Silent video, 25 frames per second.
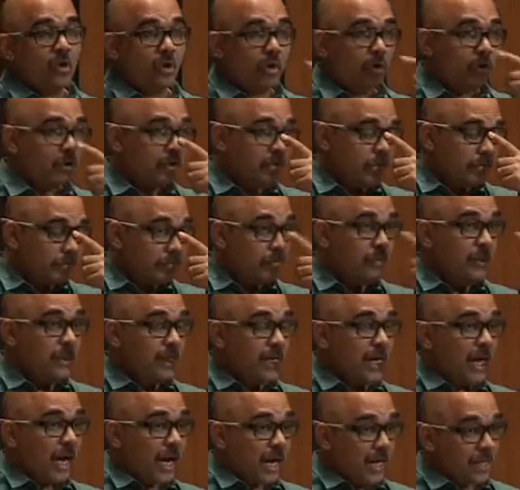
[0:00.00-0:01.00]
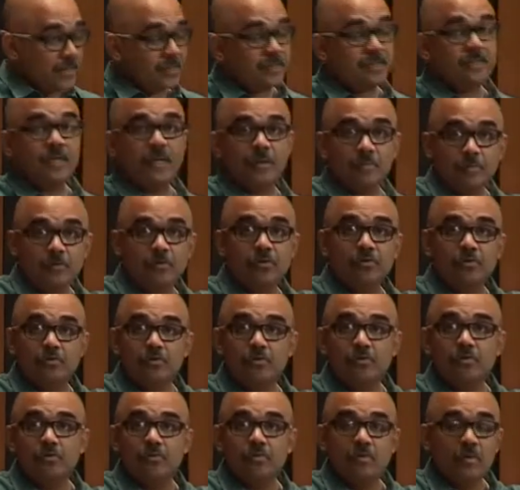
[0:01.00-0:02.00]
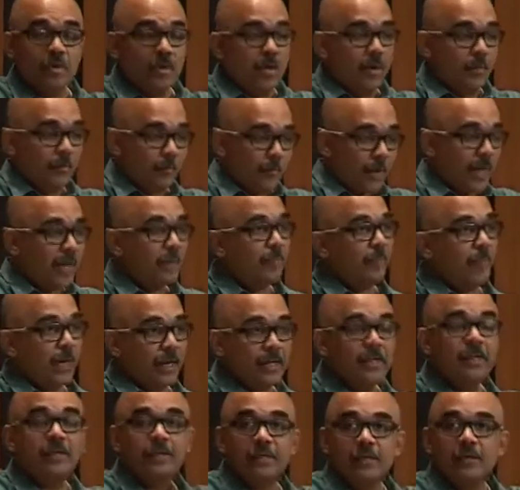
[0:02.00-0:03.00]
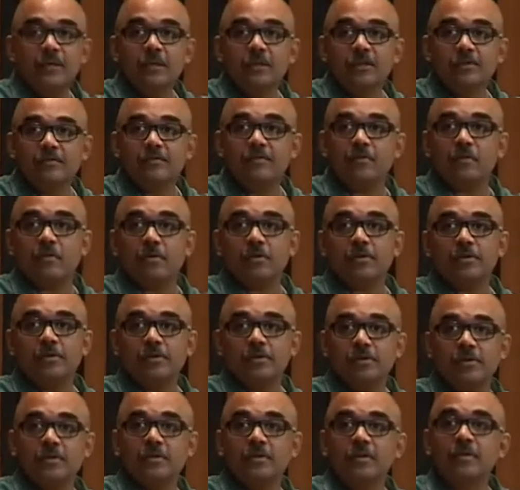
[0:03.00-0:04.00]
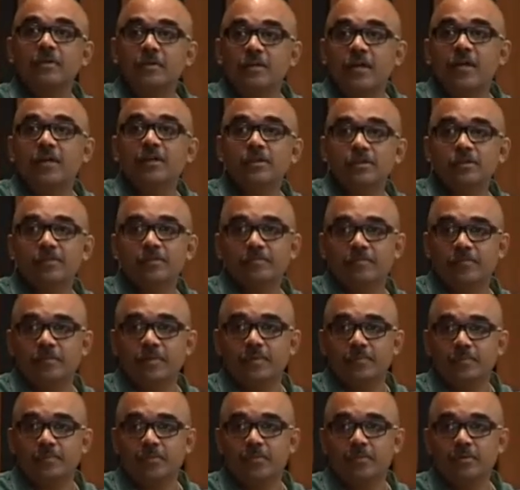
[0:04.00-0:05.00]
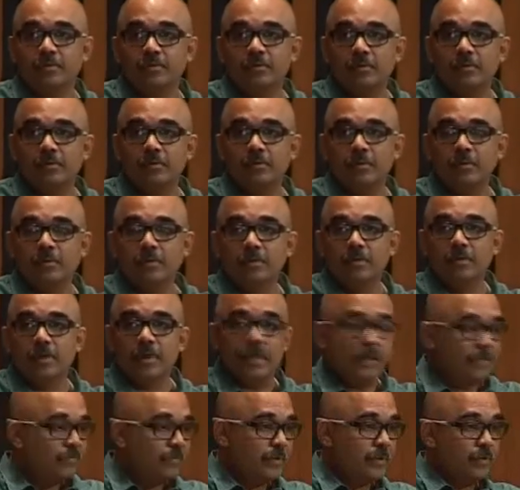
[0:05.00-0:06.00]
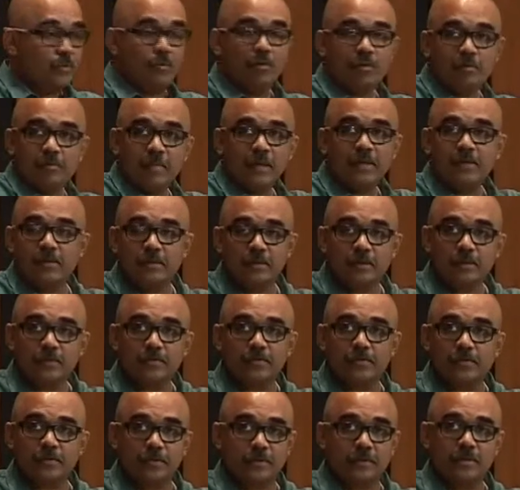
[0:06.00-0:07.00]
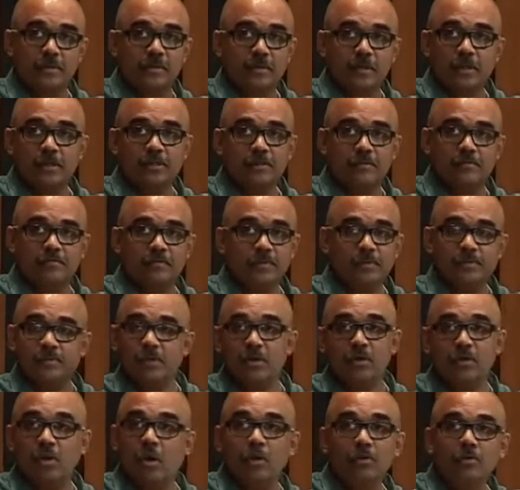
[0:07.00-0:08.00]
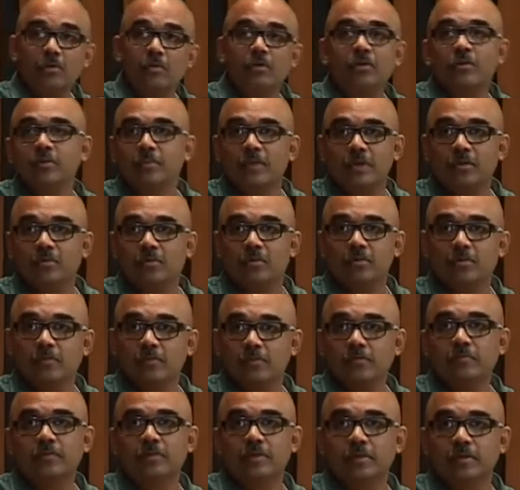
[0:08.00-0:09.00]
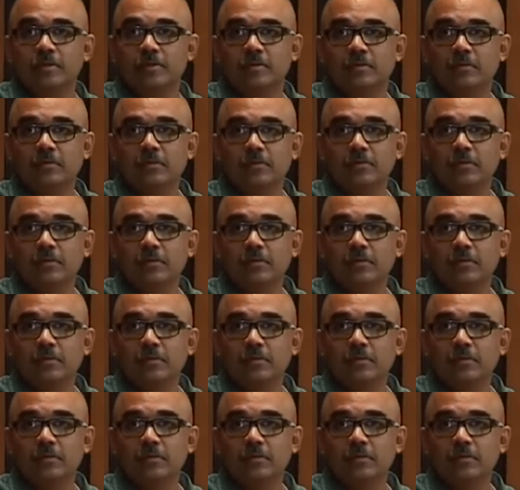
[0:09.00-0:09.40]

or we ask them to do by buying tickets for certain kinds of films. If we don't buy tickets for certain kinds of films, they're not going to make those movies.